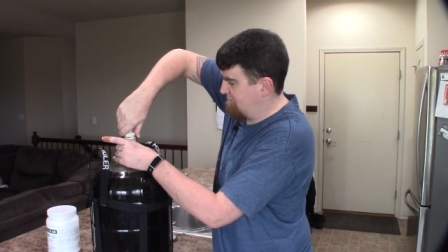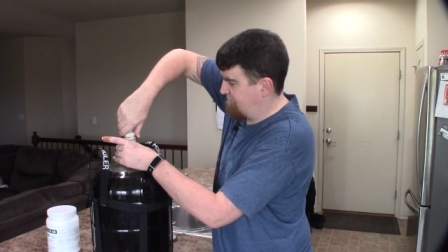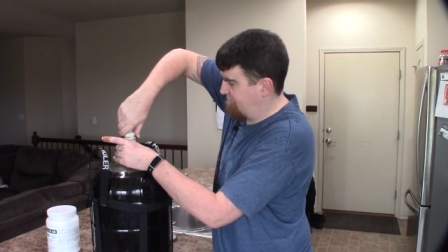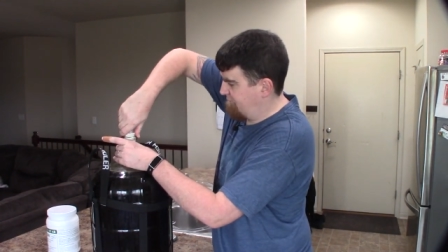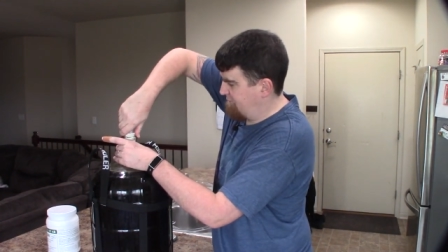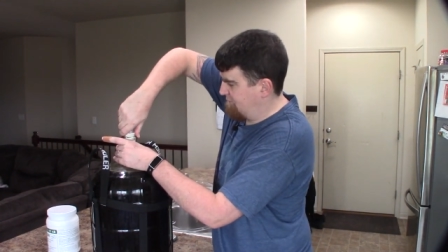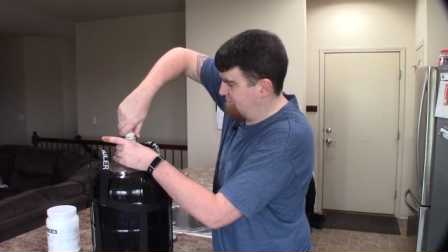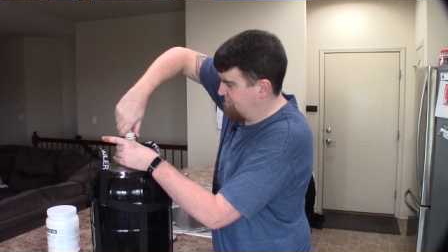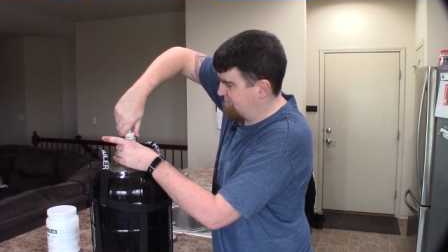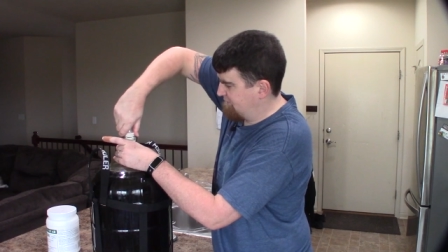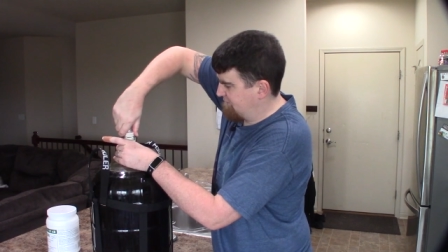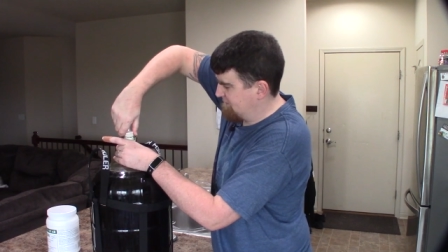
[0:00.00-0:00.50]

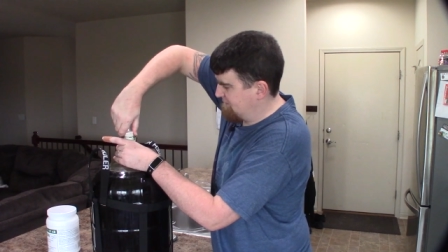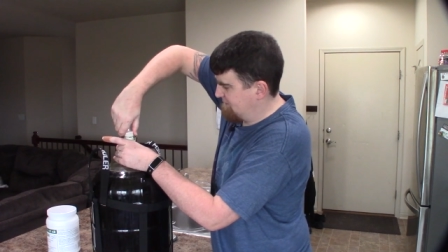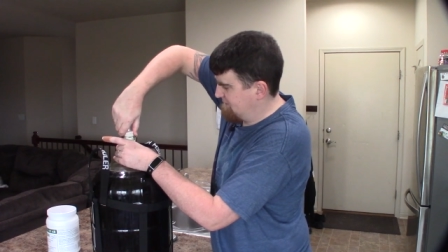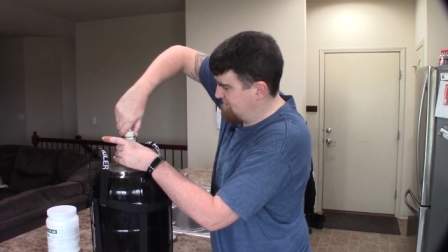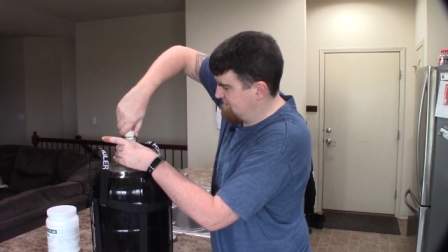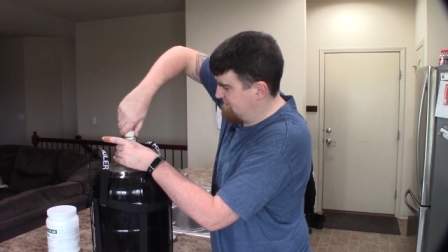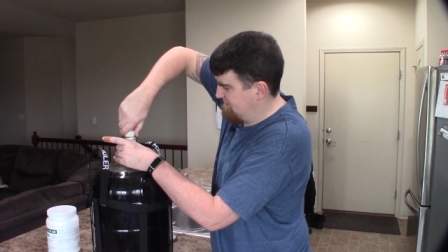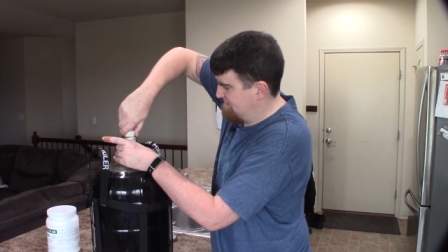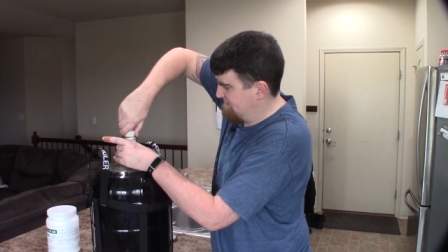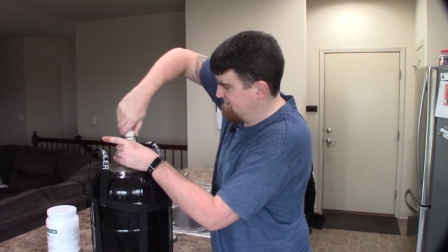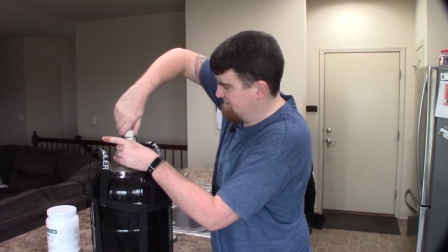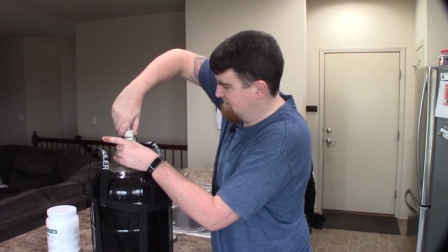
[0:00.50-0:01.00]
first.
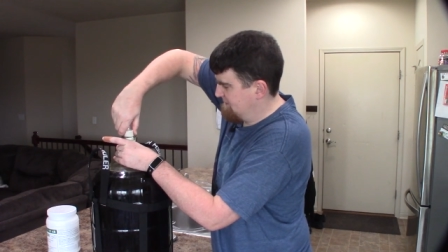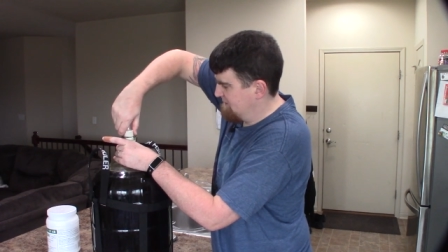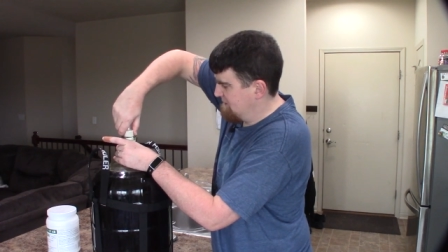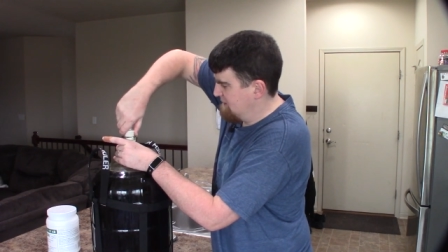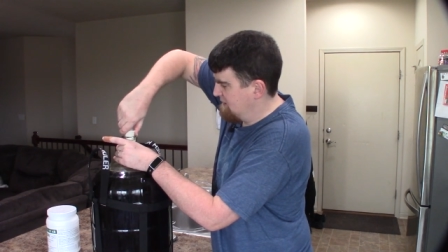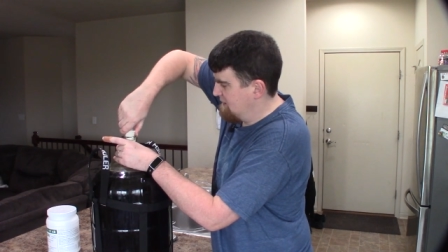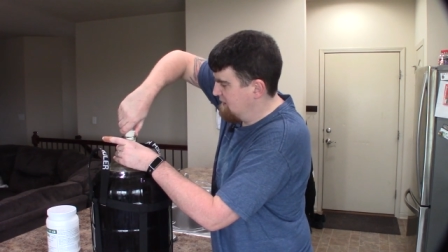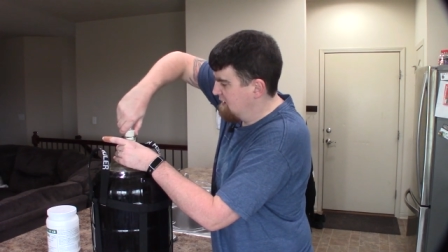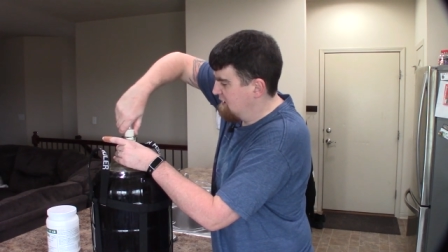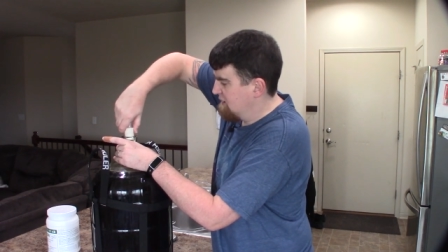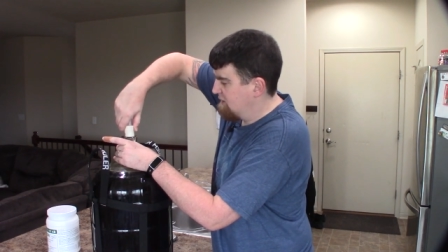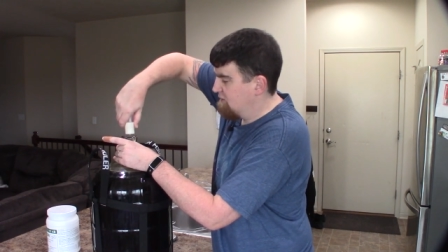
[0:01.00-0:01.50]

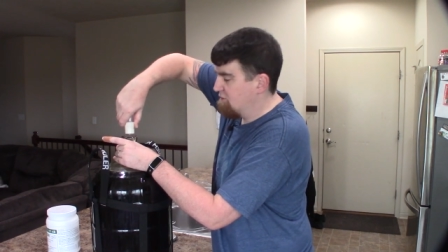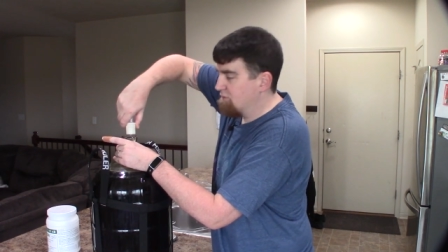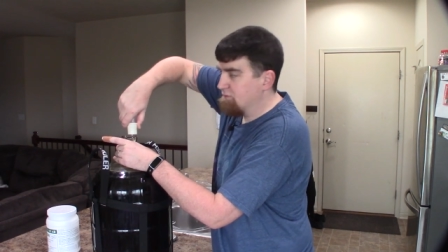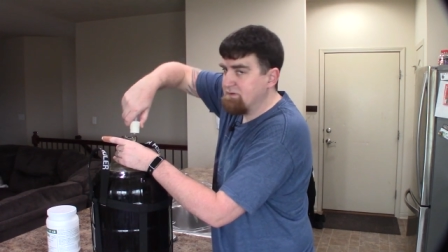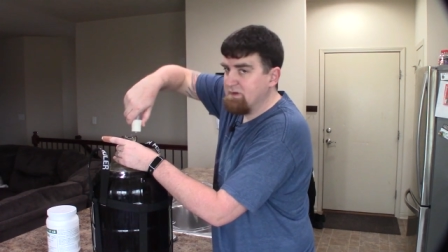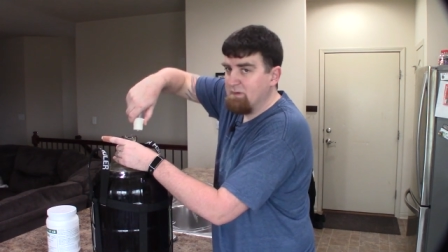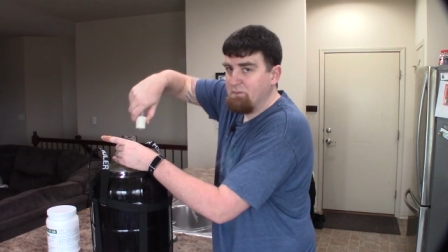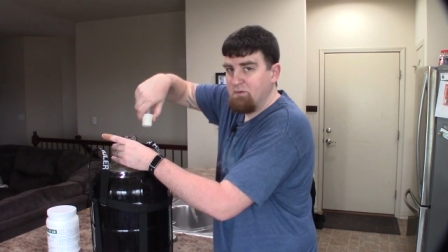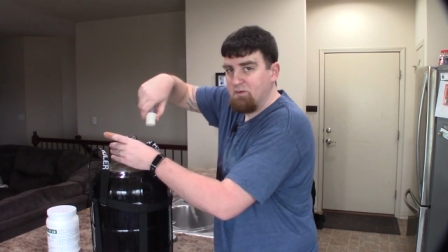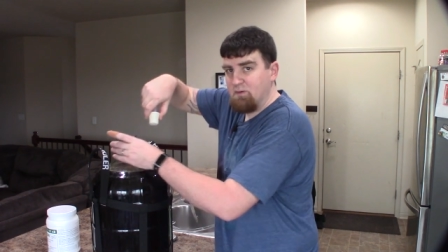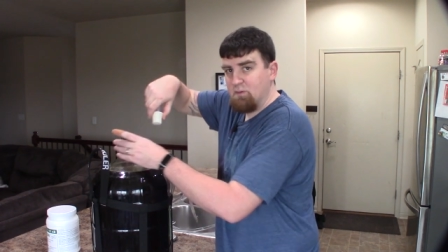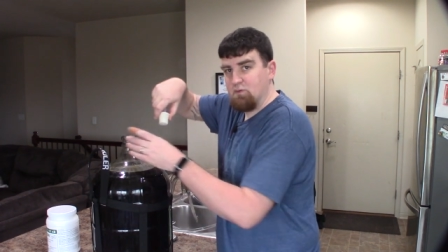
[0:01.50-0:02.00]
You know,
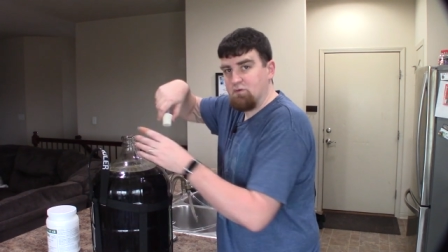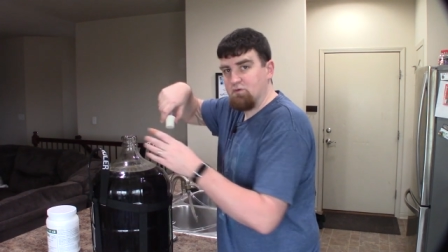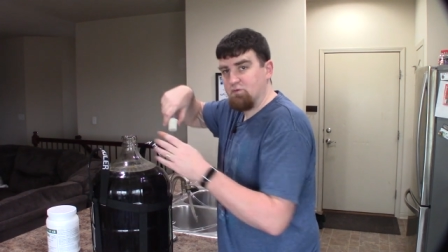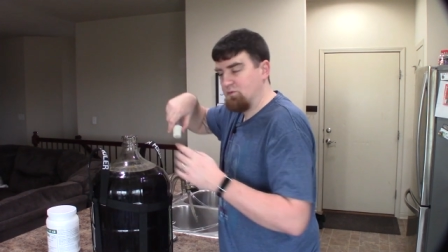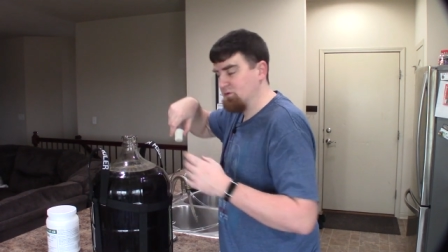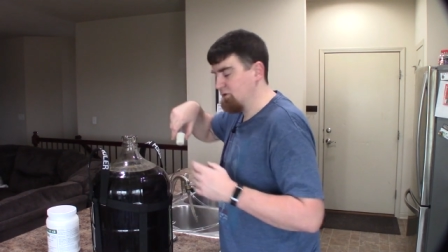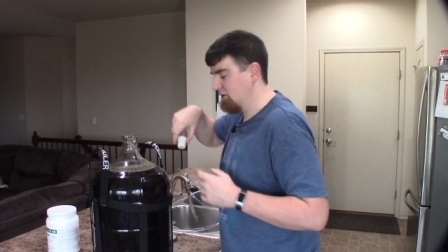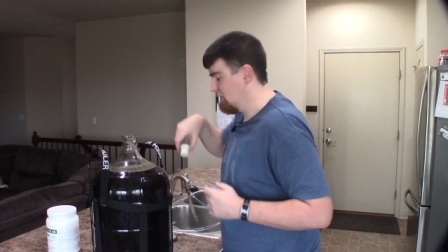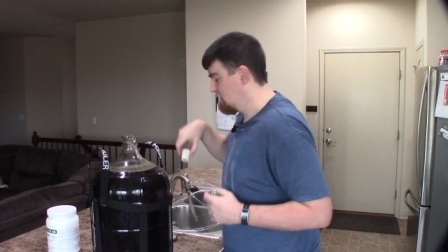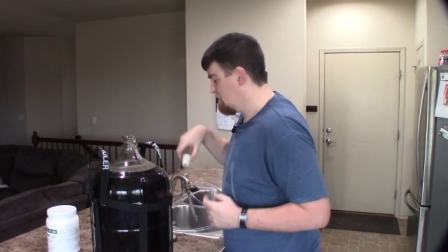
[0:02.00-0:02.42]
something that was really